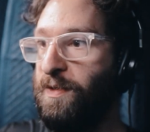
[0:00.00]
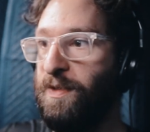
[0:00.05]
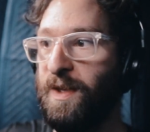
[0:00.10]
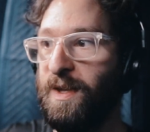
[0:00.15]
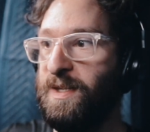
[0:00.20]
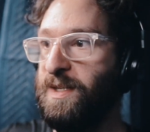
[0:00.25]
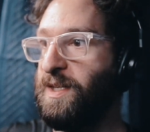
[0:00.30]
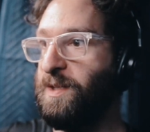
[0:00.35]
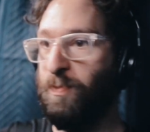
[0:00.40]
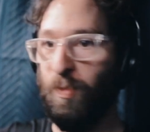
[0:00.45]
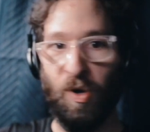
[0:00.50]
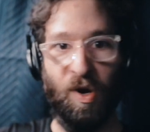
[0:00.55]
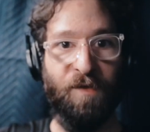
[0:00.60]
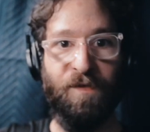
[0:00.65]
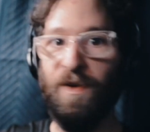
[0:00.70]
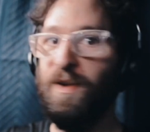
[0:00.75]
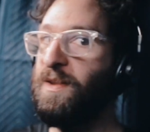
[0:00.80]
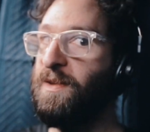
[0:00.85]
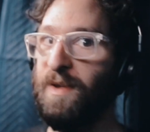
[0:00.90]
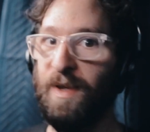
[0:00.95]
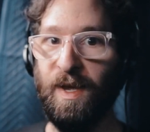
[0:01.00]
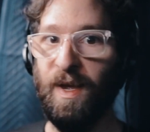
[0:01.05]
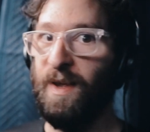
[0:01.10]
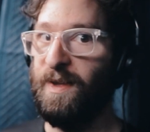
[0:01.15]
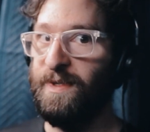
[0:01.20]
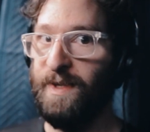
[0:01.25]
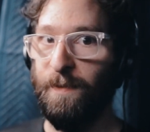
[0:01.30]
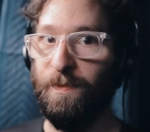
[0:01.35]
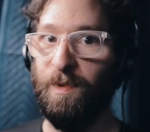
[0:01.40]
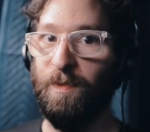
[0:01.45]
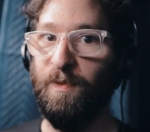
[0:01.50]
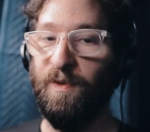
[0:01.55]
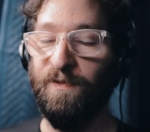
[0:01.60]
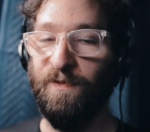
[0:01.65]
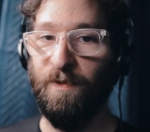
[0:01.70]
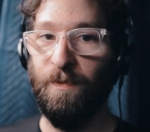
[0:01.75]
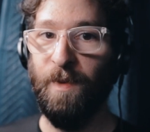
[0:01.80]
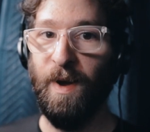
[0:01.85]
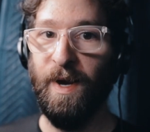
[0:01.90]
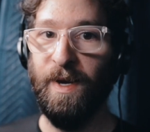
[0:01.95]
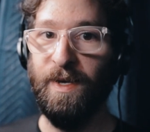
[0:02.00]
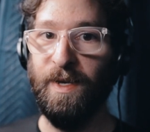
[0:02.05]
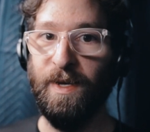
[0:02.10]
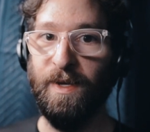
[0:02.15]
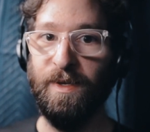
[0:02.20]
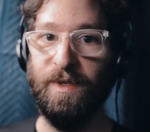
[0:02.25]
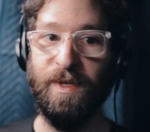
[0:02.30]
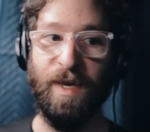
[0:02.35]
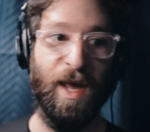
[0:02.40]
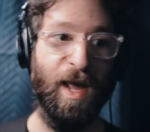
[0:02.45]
this is perfectly acceptable for my needs.